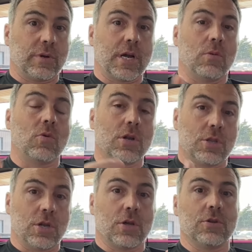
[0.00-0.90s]
we got one of
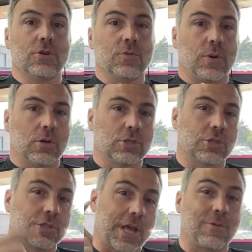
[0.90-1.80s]
the other new
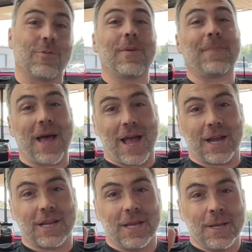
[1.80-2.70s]
polishers, so that one went
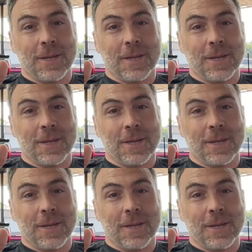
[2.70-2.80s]
back